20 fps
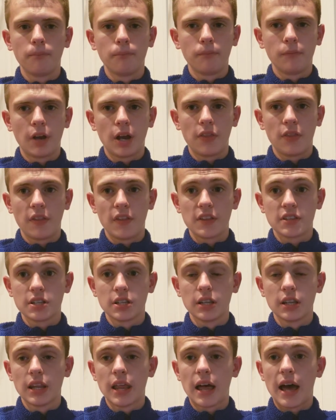But I think that's a
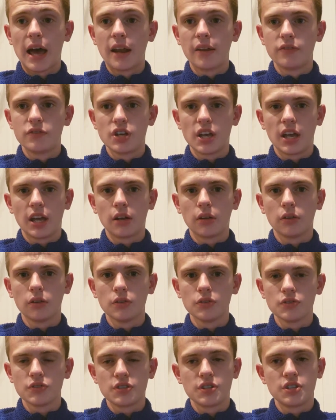lot of
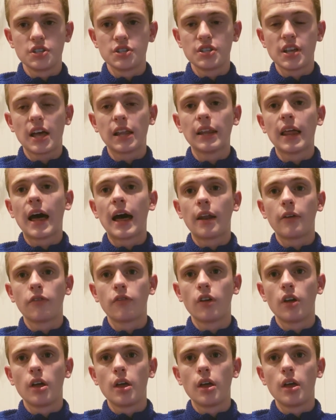channels, and just a lot of